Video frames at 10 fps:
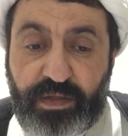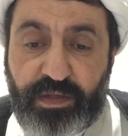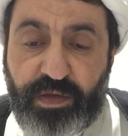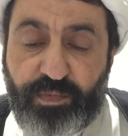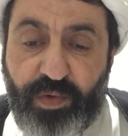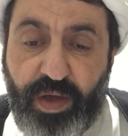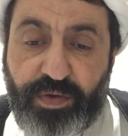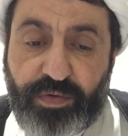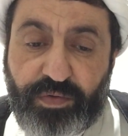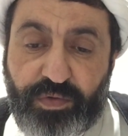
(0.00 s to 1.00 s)
the
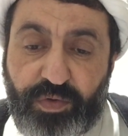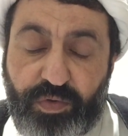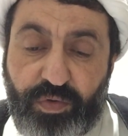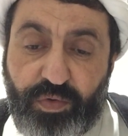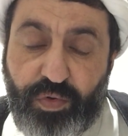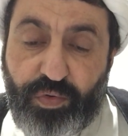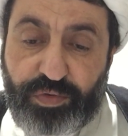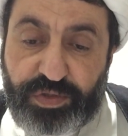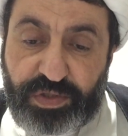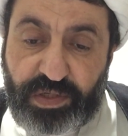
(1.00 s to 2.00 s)
one
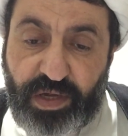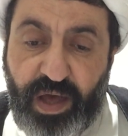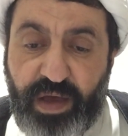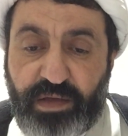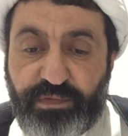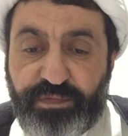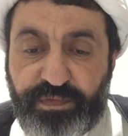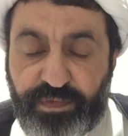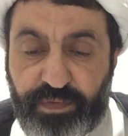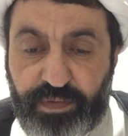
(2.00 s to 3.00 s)
whose life